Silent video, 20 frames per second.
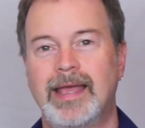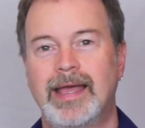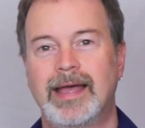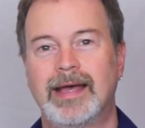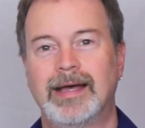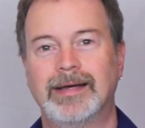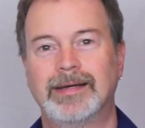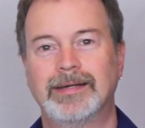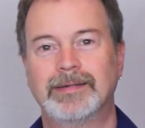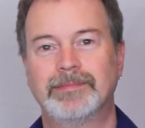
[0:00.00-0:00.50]

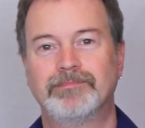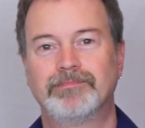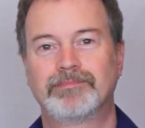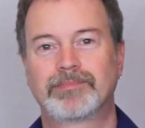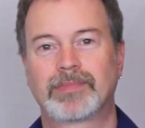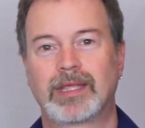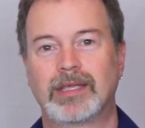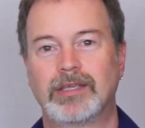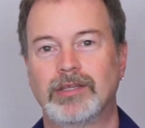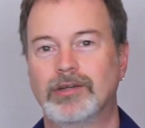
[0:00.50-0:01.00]

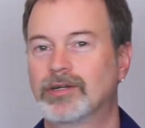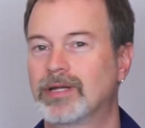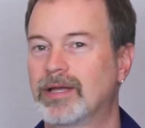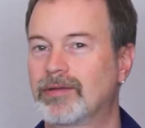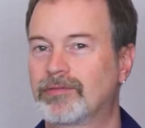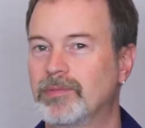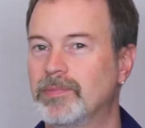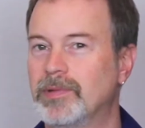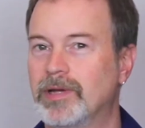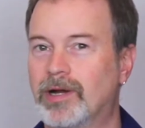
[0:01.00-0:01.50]
You don't have
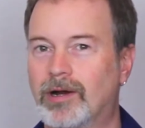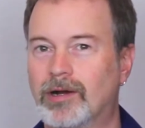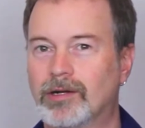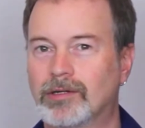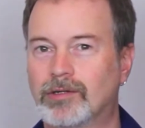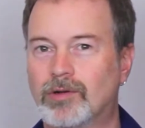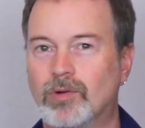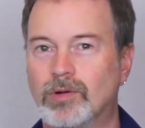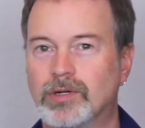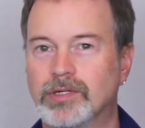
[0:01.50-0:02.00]
to be a
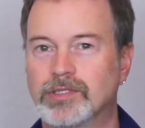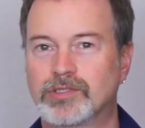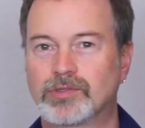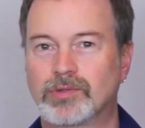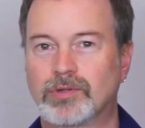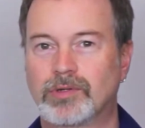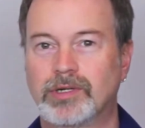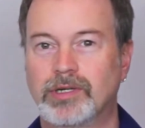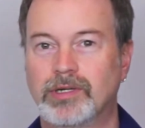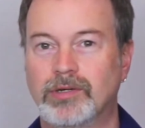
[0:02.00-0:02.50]
hardcore
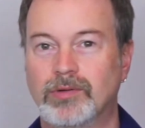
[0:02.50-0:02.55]
historian